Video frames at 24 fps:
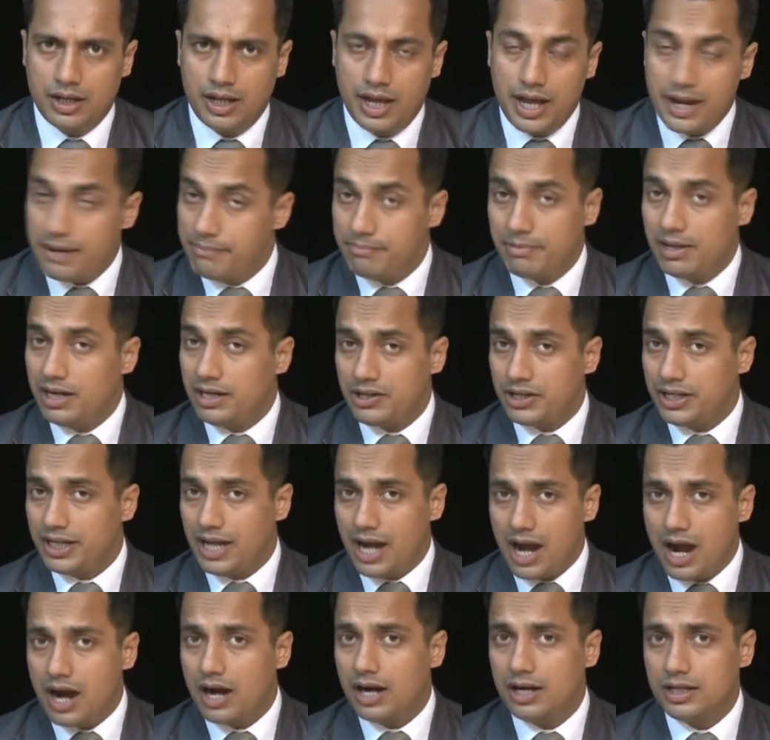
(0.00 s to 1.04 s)
And in military
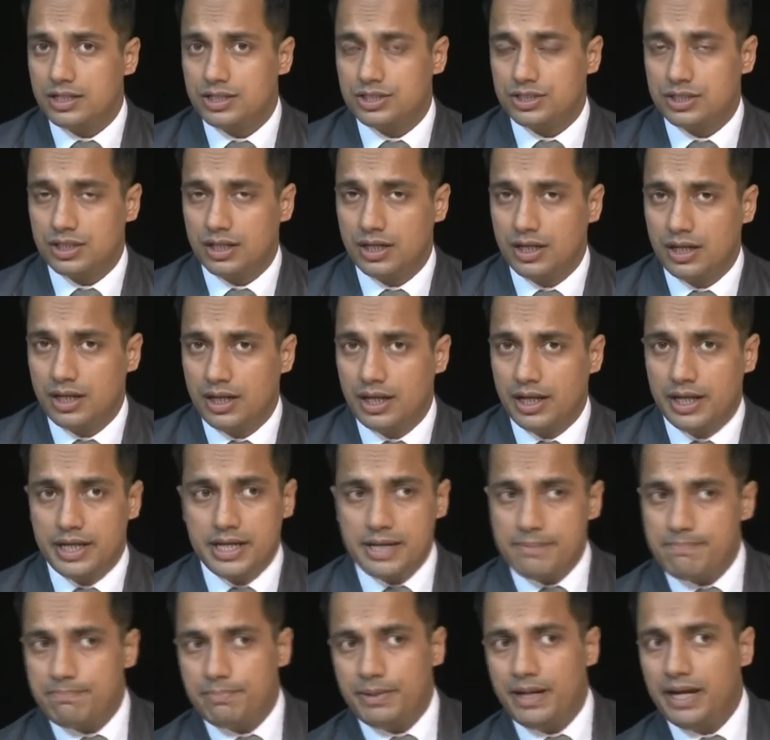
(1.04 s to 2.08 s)
arts,
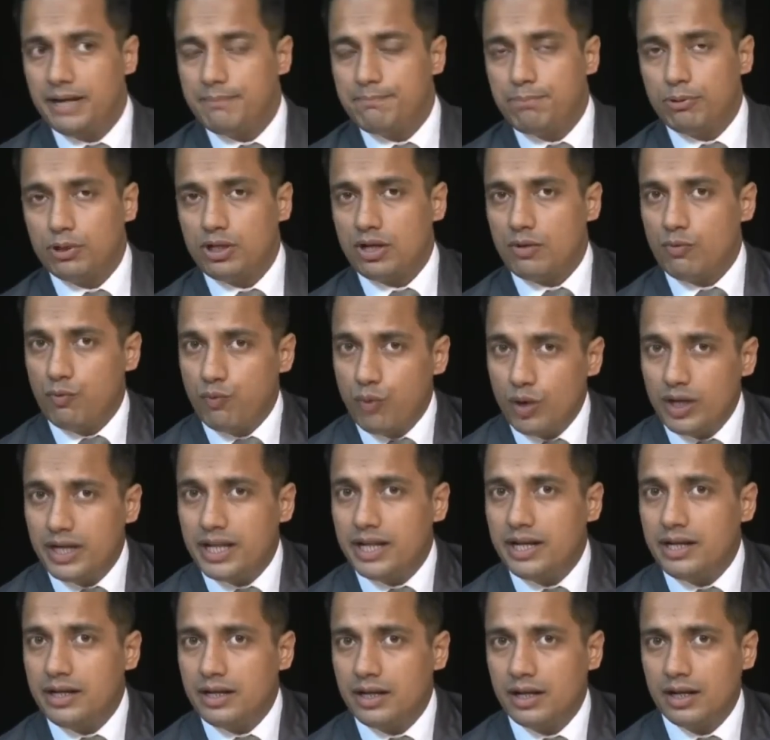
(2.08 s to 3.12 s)
he, he had put a
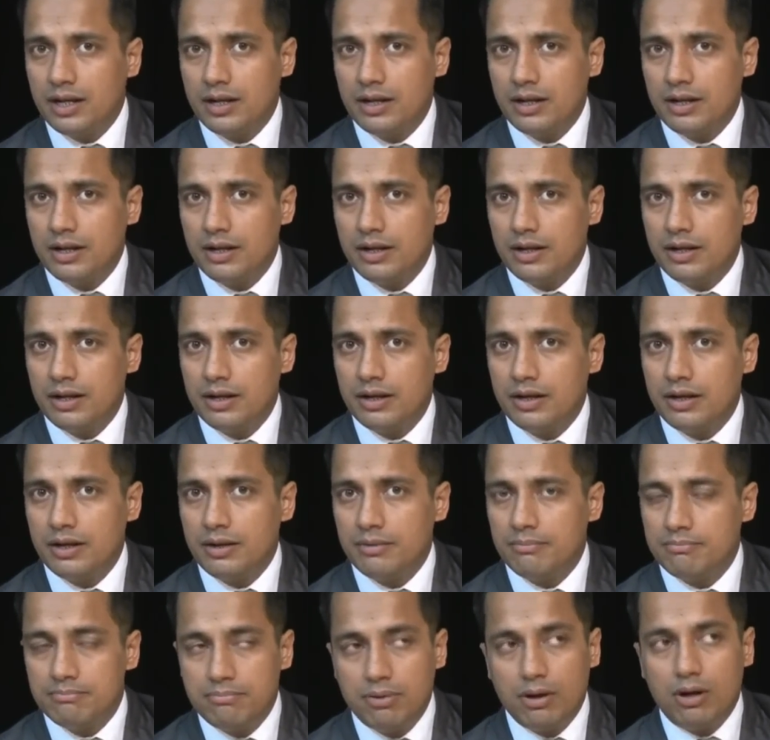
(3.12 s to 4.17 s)
wooden
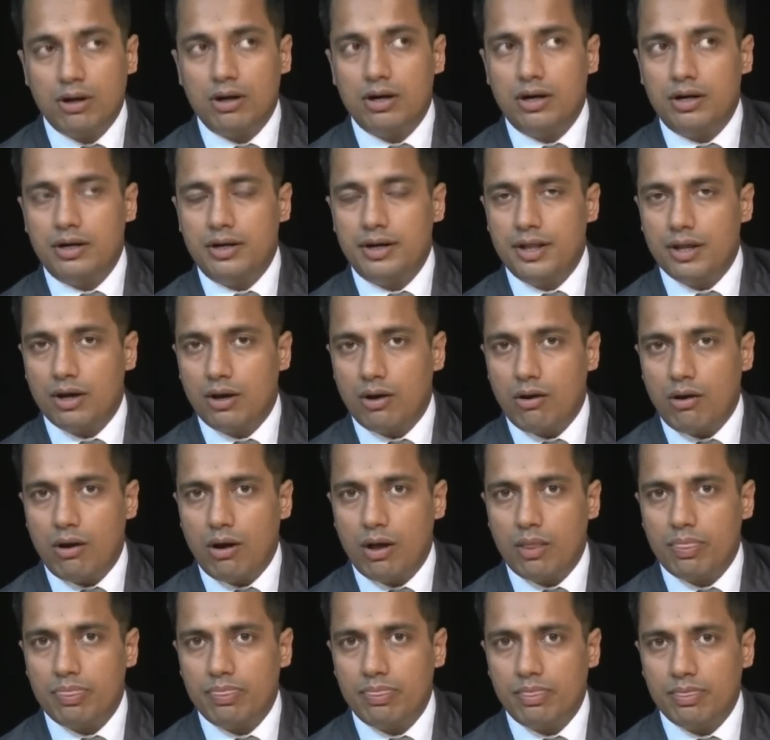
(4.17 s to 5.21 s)
bird
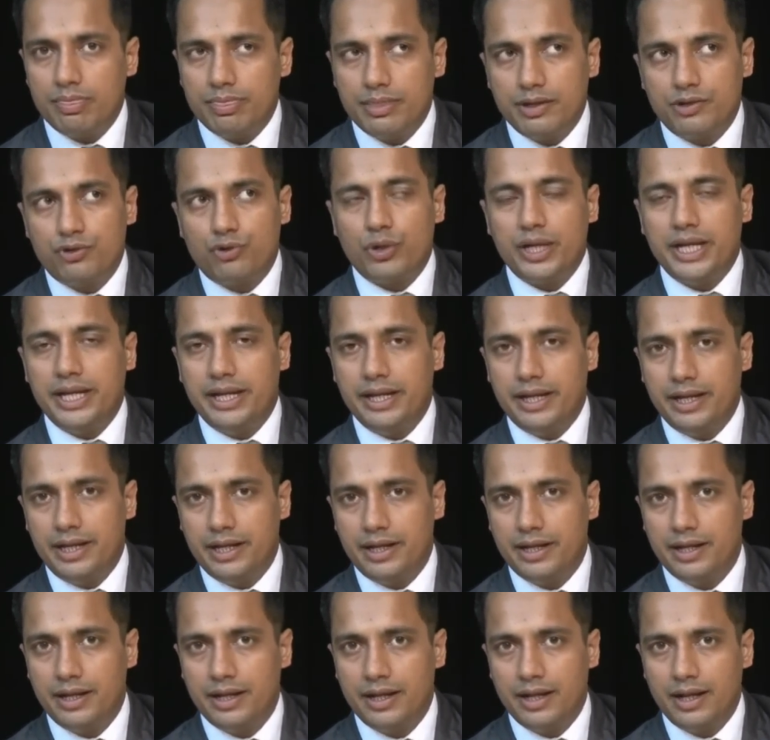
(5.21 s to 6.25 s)
on the tree.